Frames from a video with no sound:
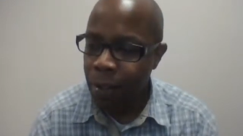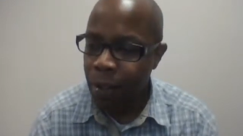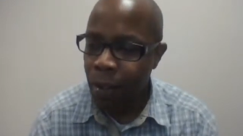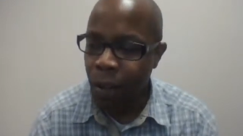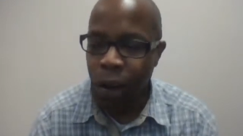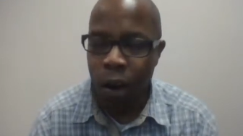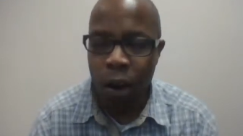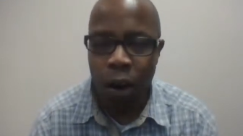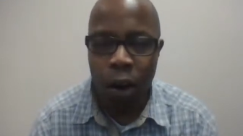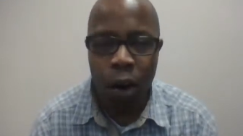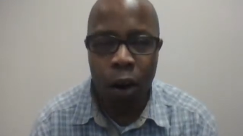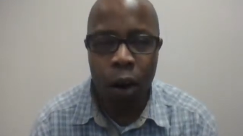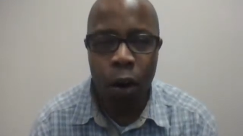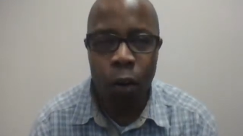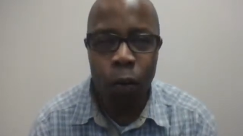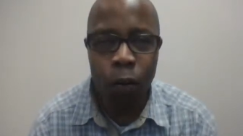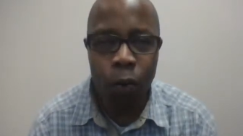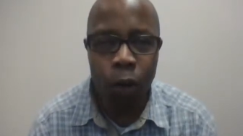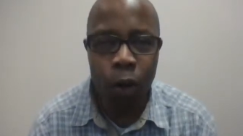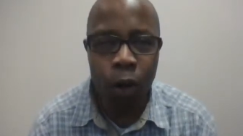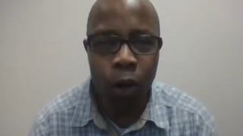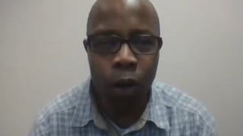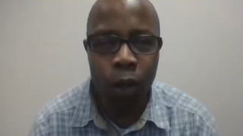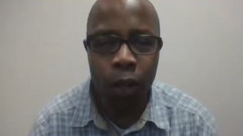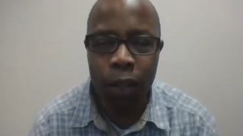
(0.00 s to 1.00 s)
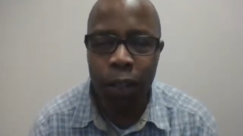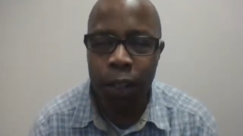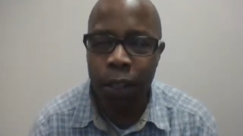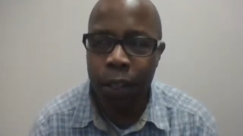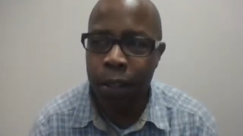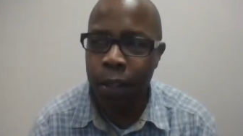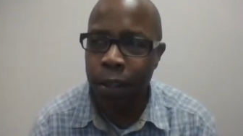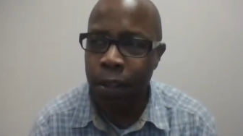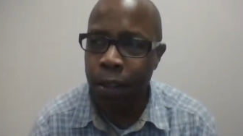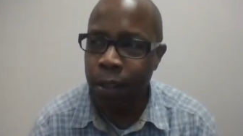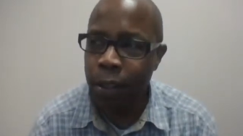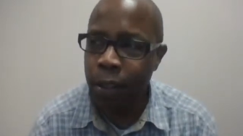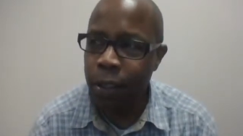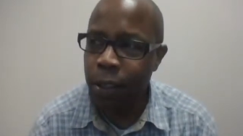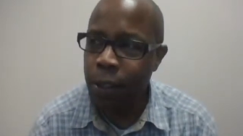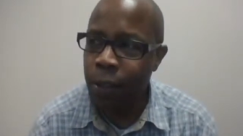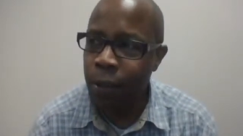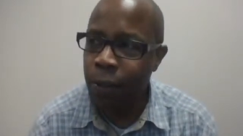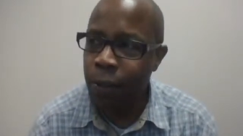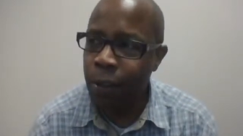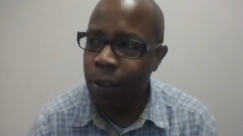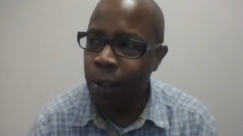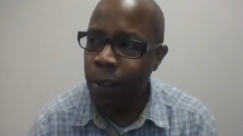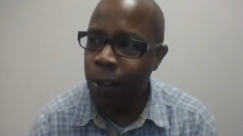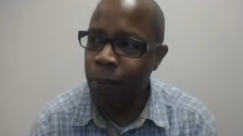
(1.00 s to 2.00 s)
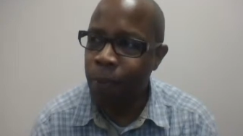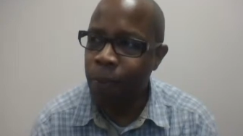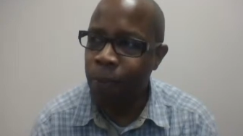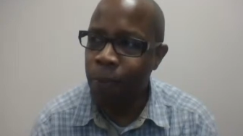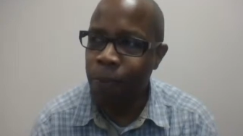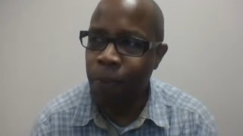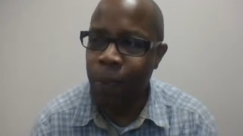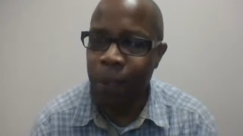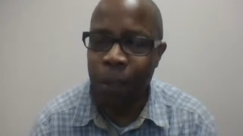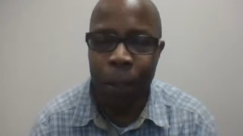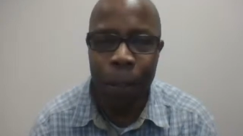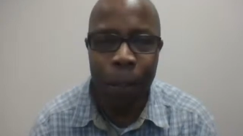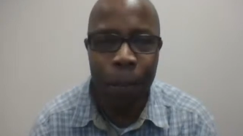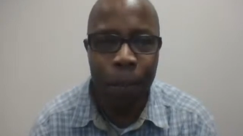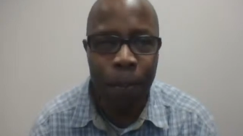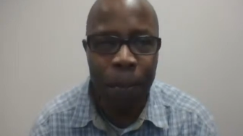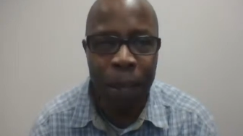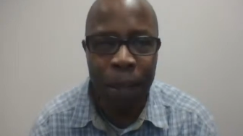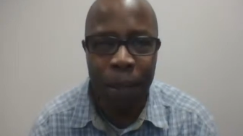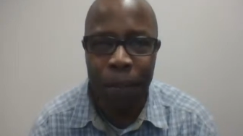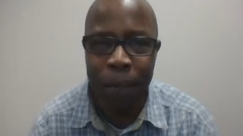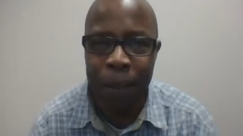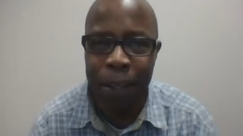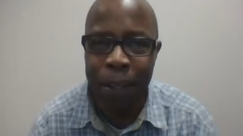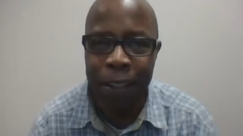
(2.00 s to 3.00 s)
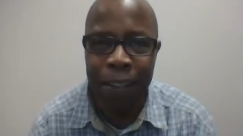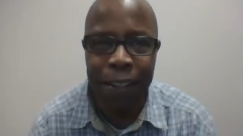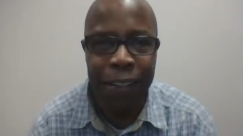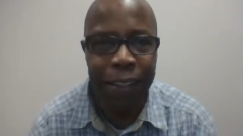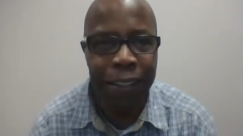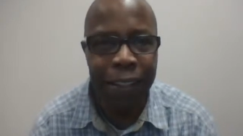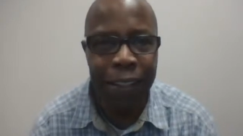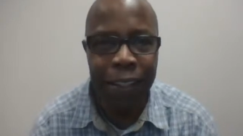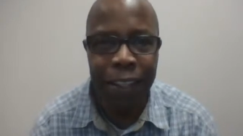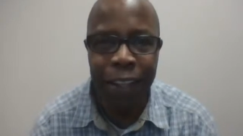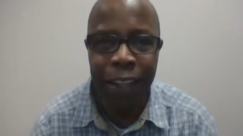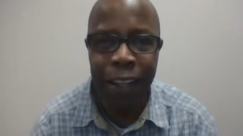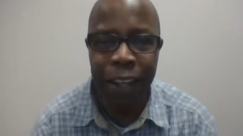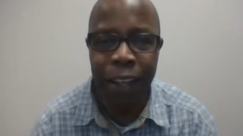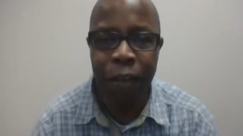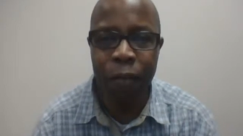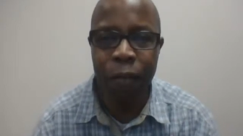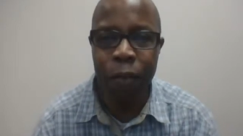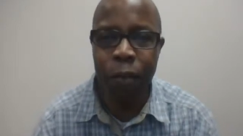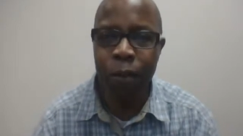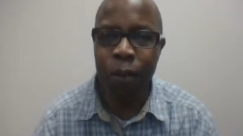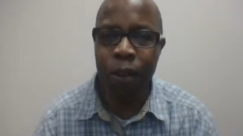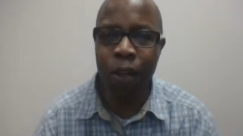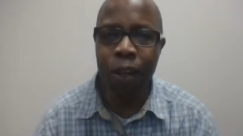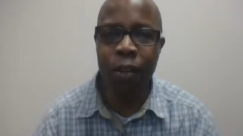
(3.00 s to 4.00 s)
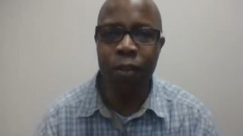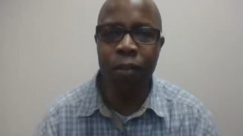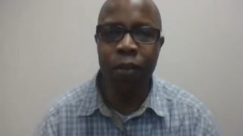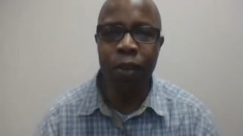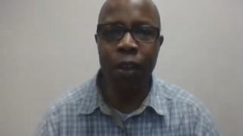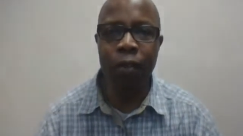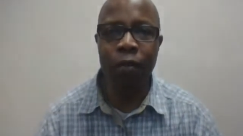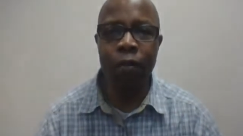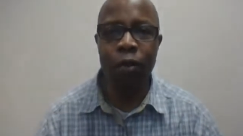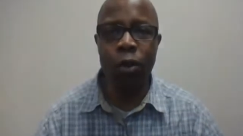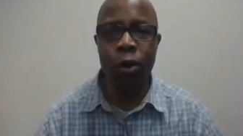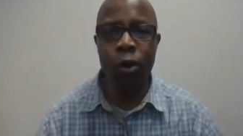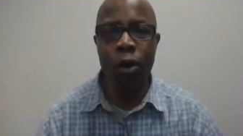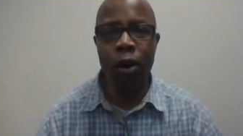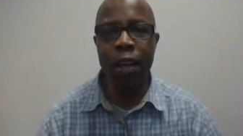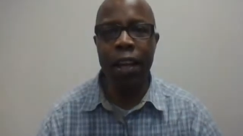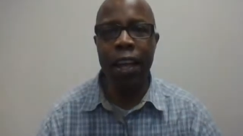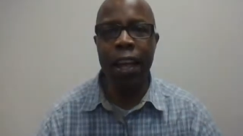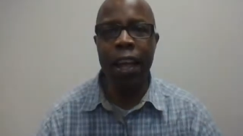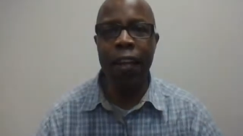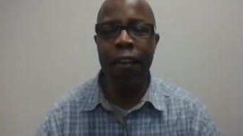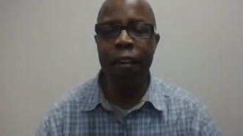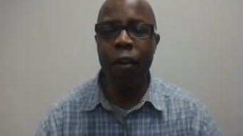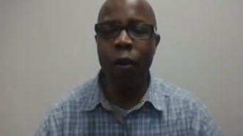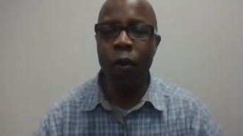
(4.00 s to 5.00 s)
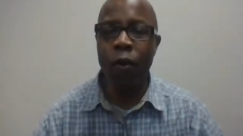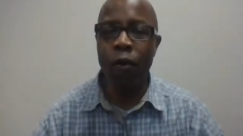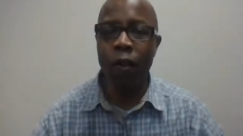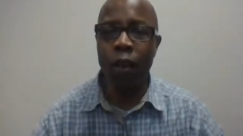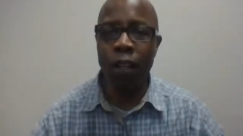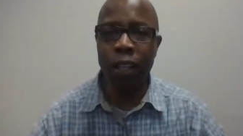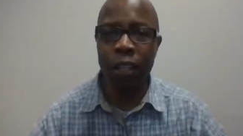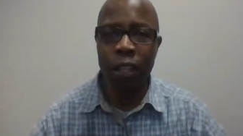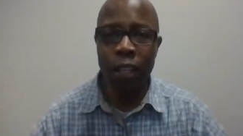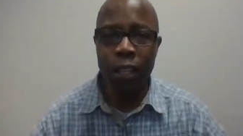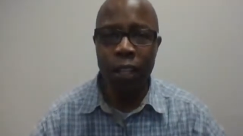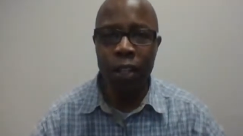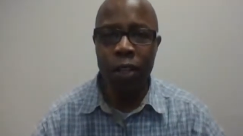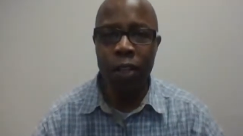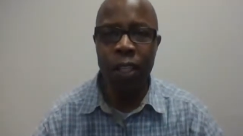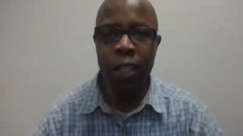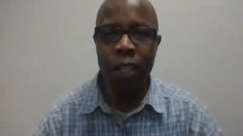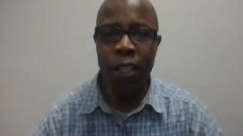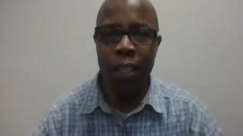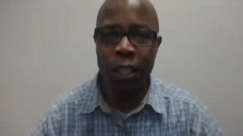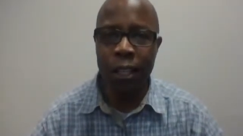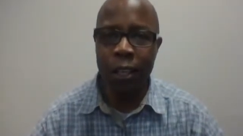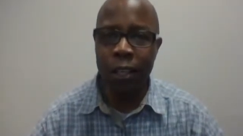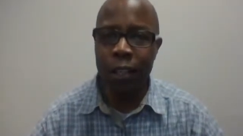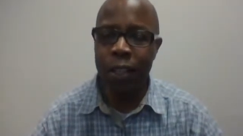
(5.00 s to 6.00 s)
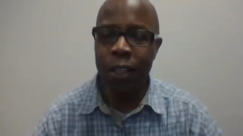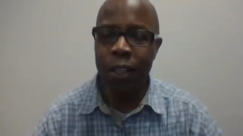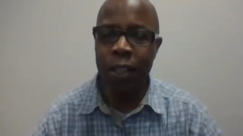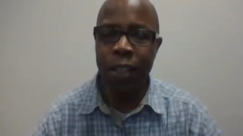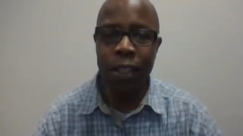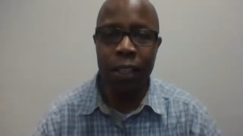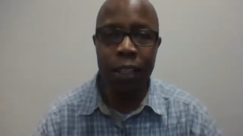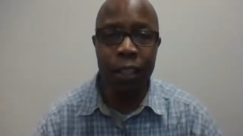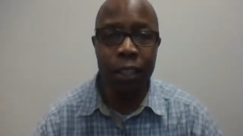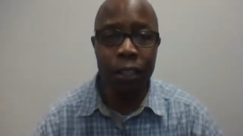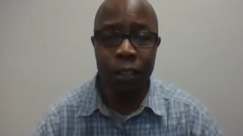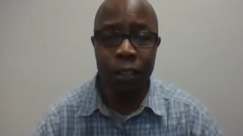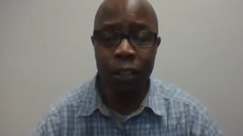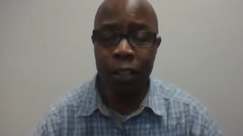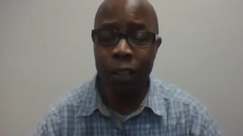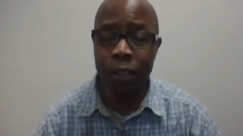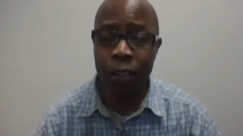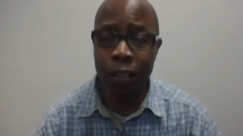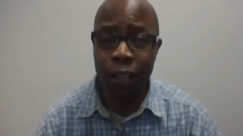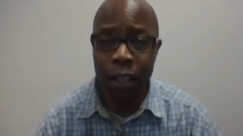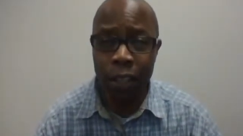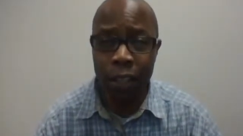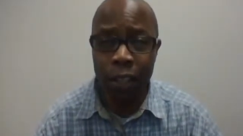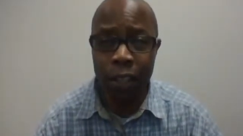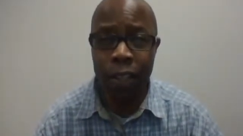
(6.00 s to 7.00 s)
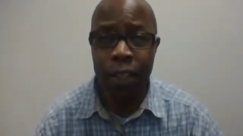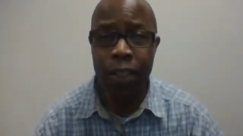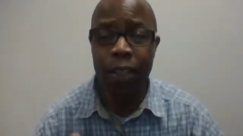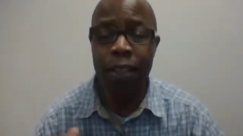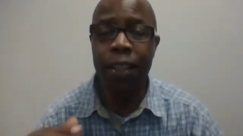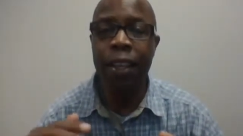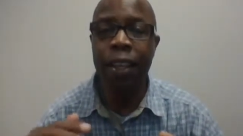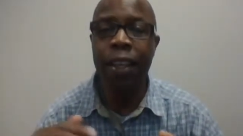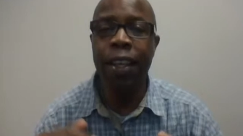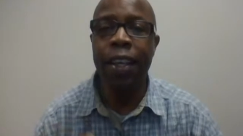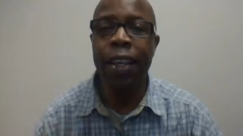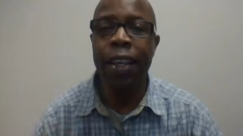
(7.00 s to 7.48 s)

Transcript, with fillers: the hard work, the the the, the commitment level of, of doing that over years and years and years and years